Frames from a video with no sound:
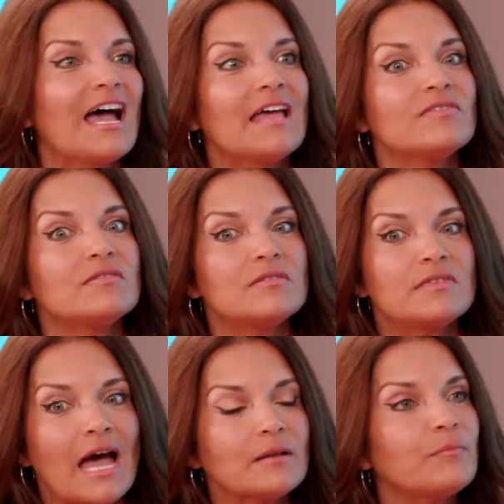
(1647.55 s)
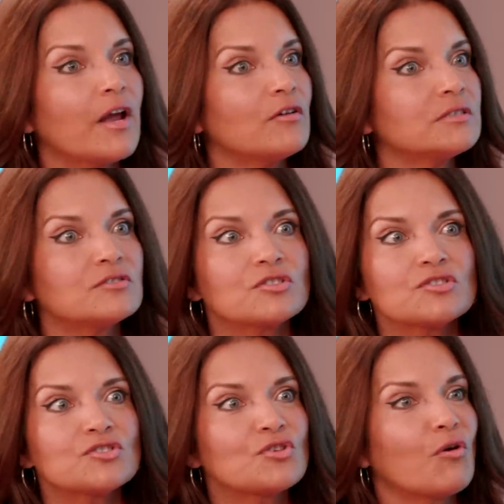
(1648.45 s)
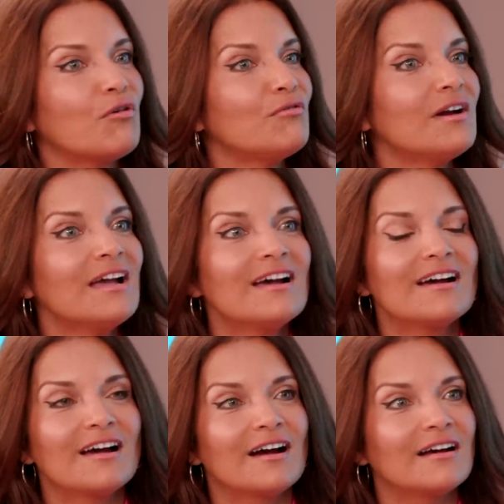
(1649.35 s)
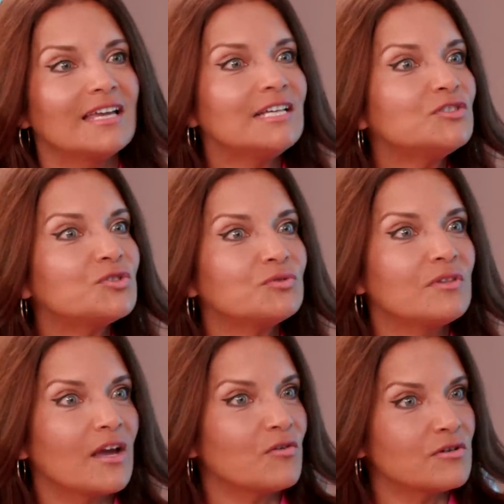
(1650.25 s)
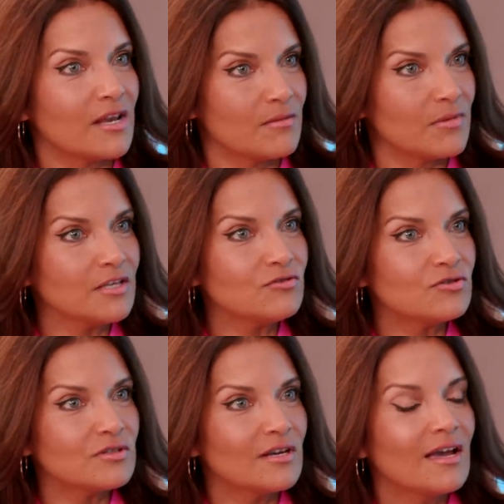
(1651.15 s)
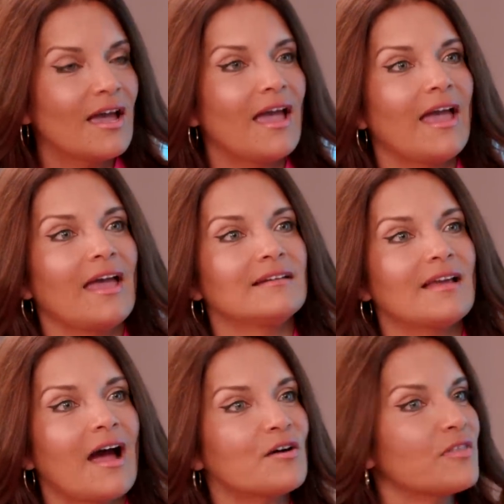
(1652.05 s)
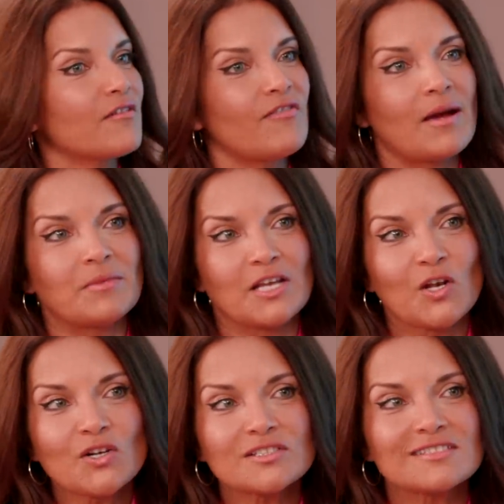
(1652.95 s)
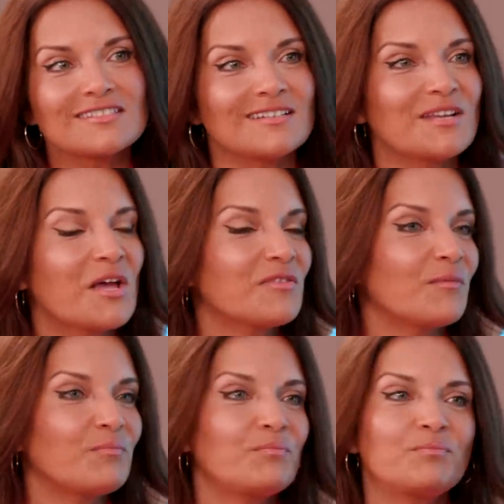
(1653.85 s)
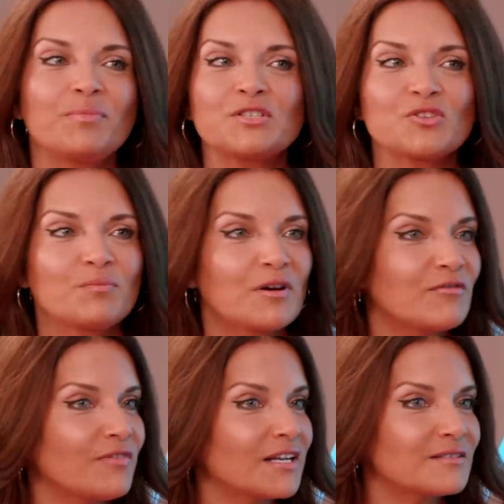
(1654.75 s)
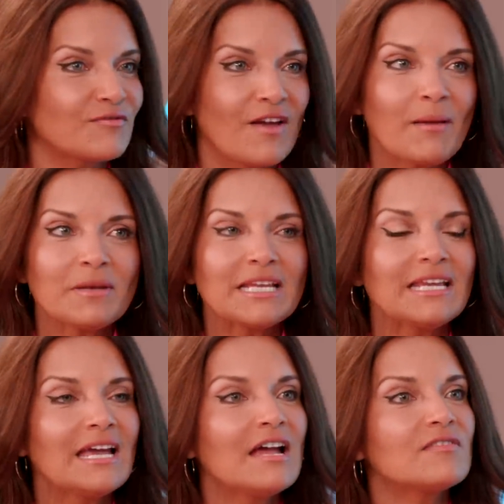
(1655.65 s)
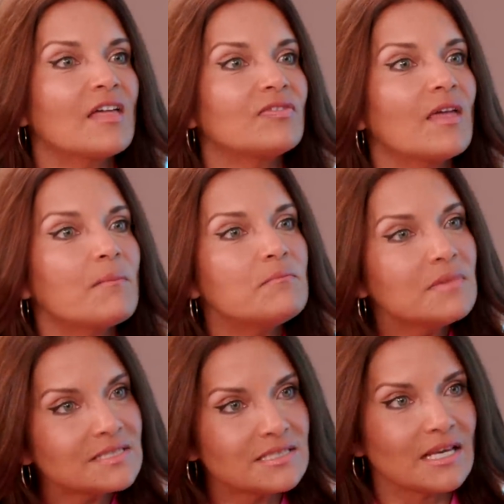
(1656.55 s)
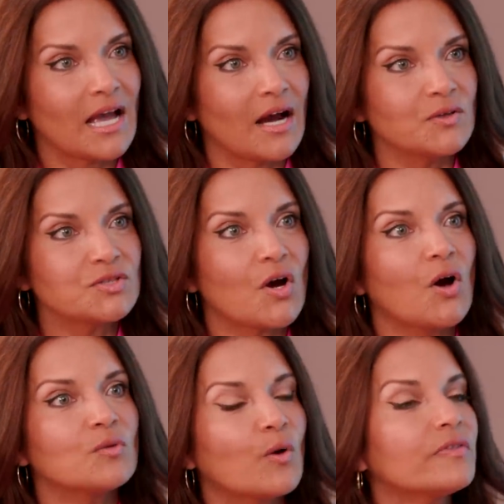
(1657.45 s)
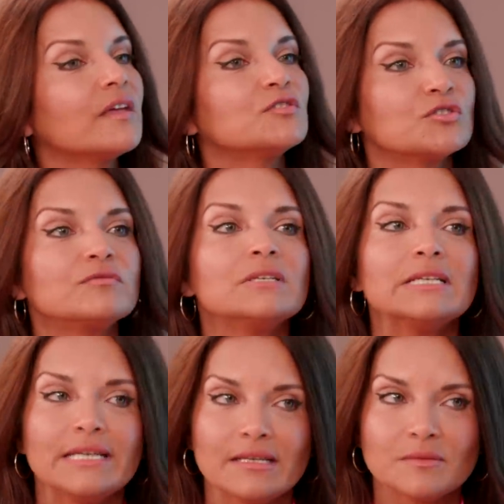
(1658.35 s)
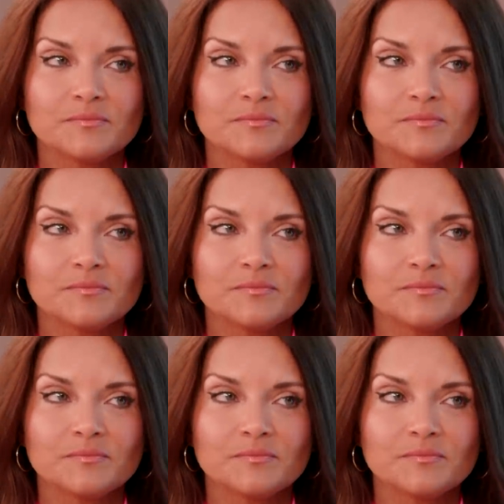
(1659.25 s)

and that parent is just so uh, into their own image and how their family looks and the picture perfect family that they're missing out on what their children need.